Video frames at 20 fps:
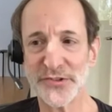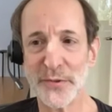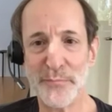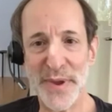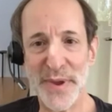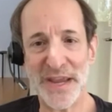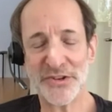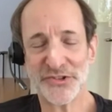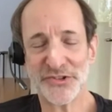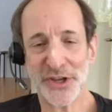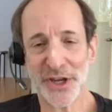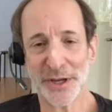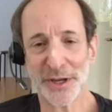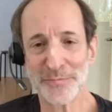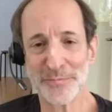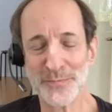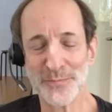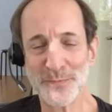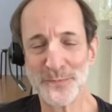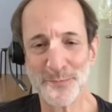the basic
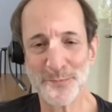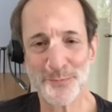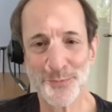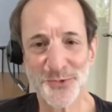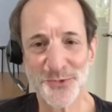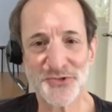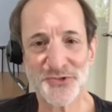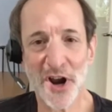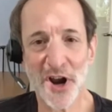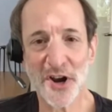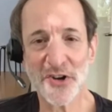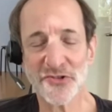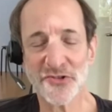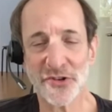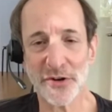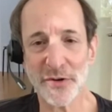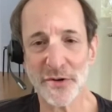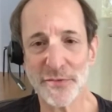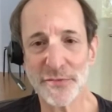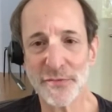
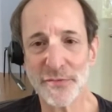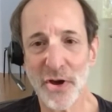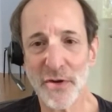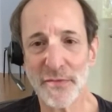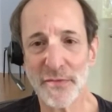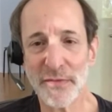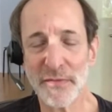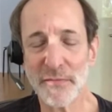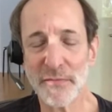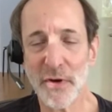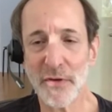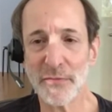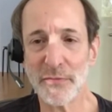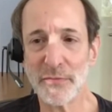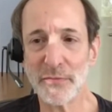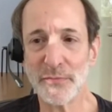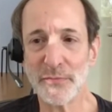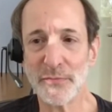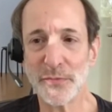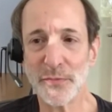structure
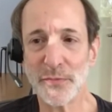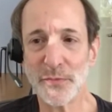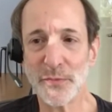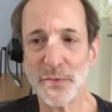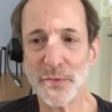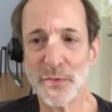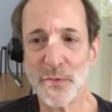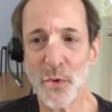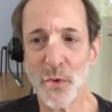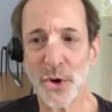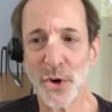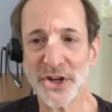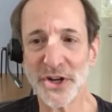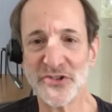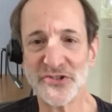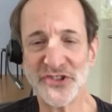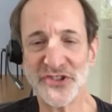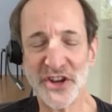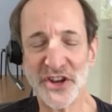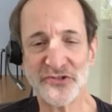of
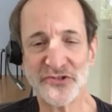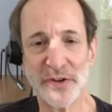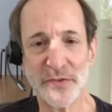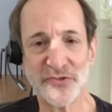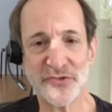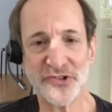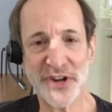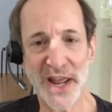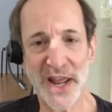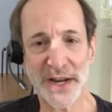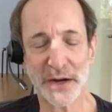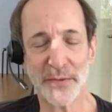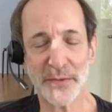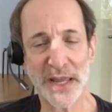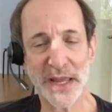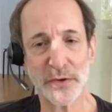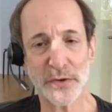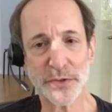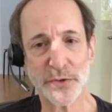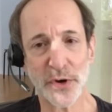organization of genetic
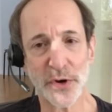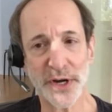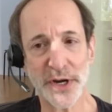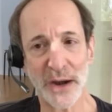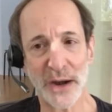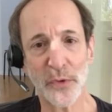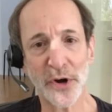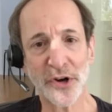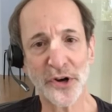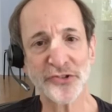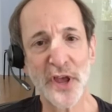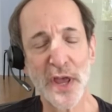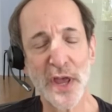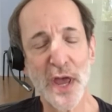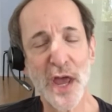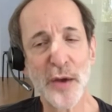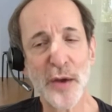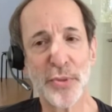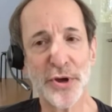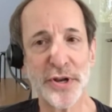regulatory networks.
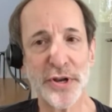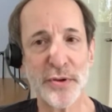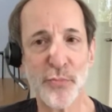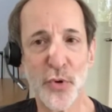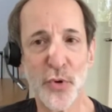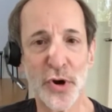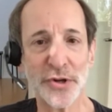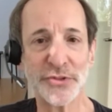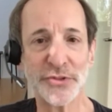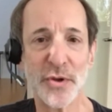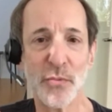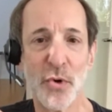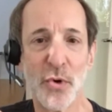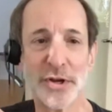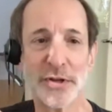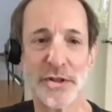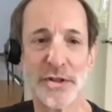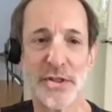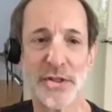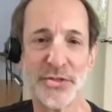But importantly,
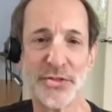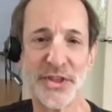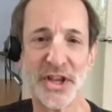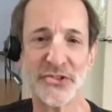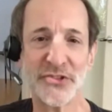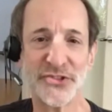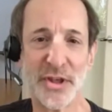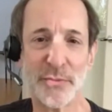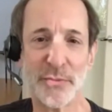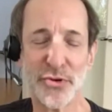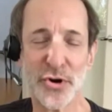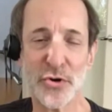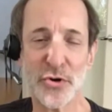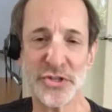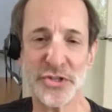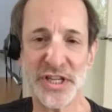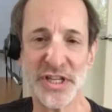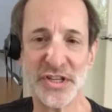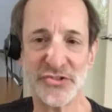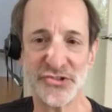one of the things that
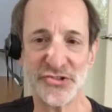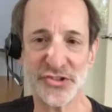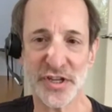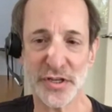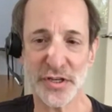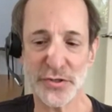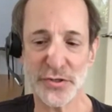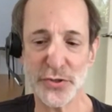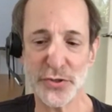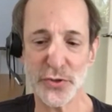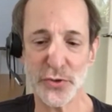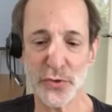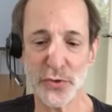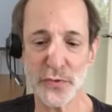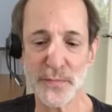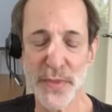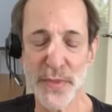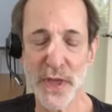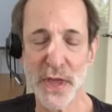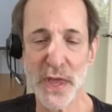proteins can
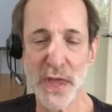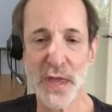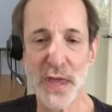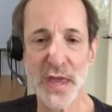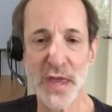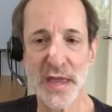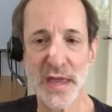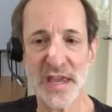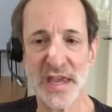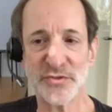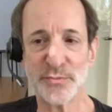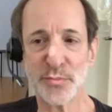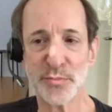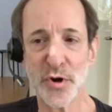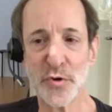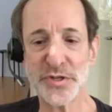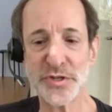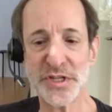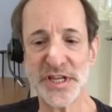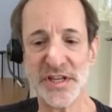do is
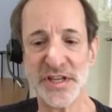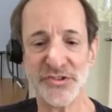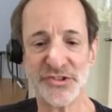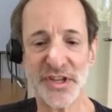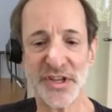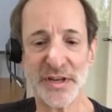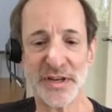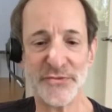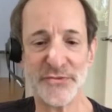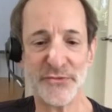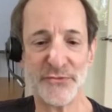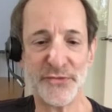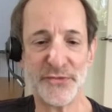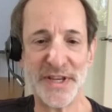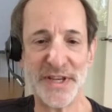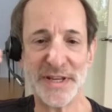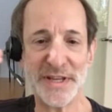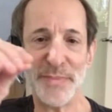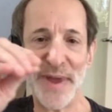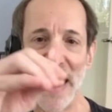proteins can
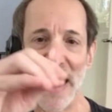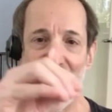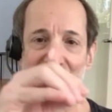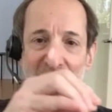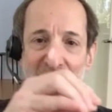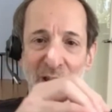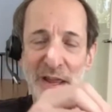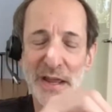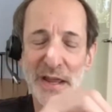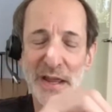feed back